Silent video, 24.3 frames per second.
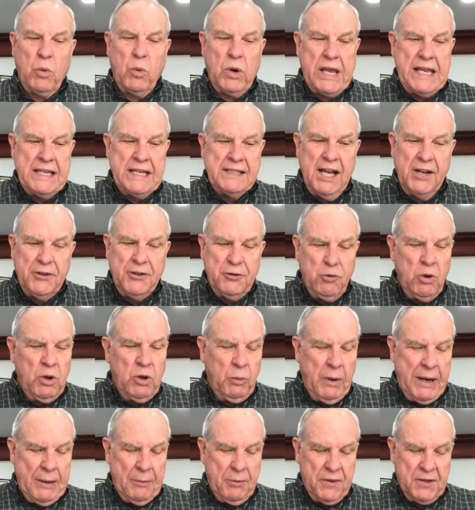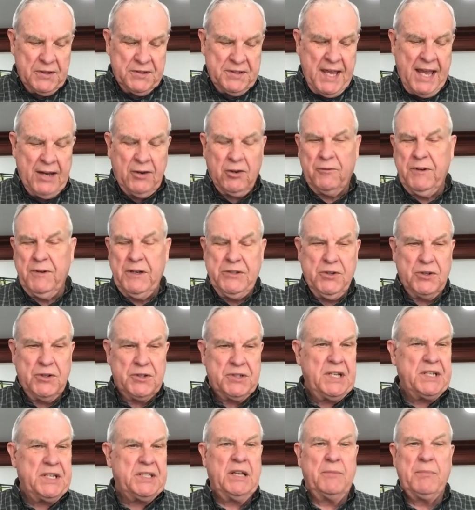He's not doing away with the sacrificial
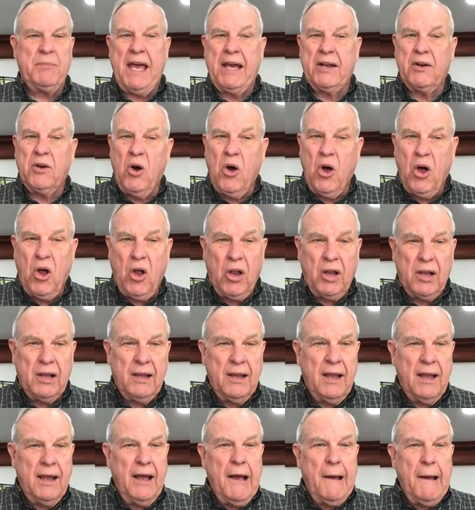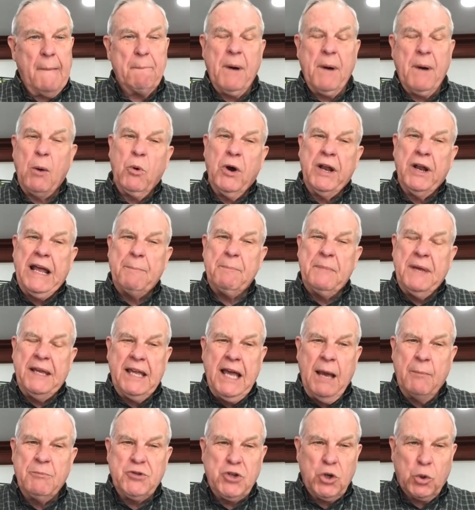system at all, but when it
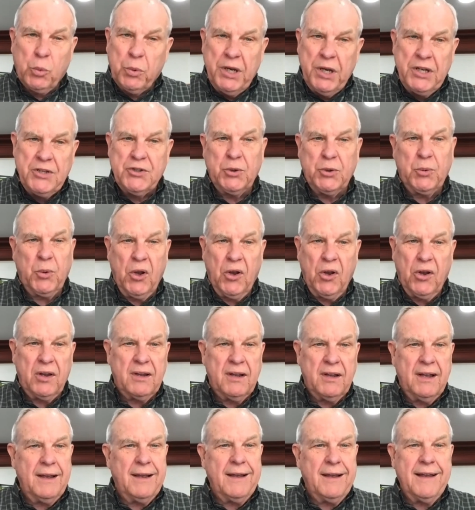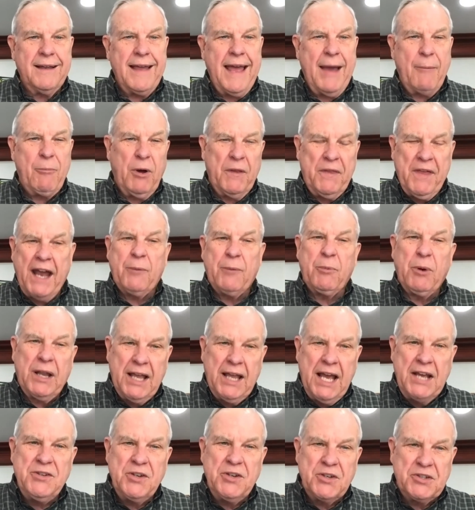becomes your ritual and without a
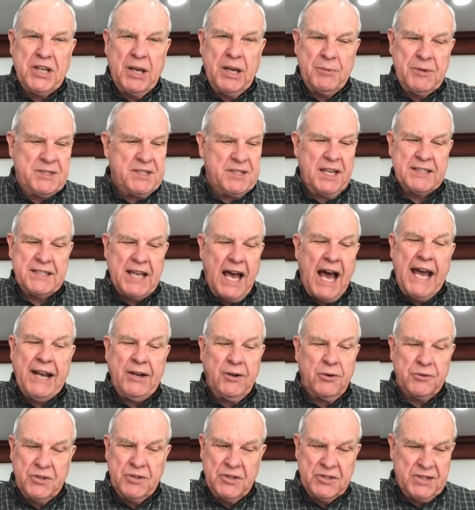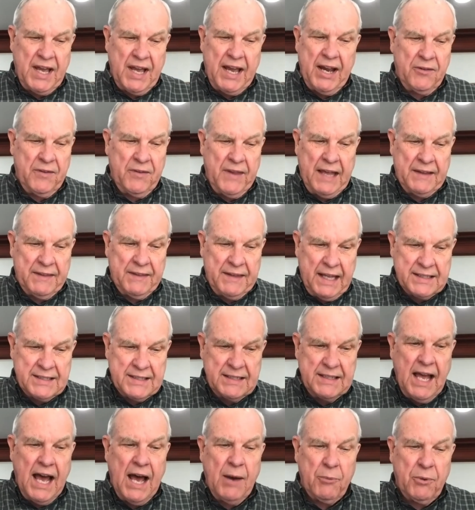relationship, He says, "I don't desire that. That's
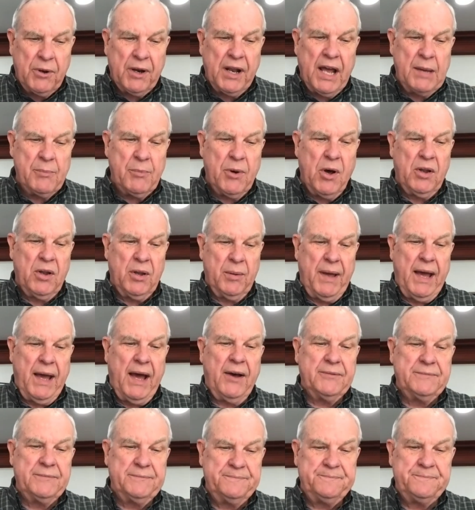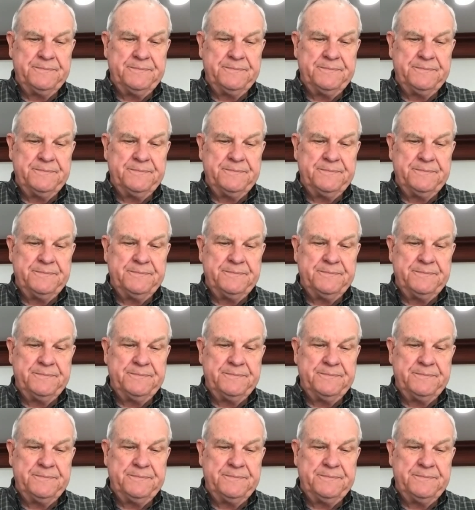not what I'm all about."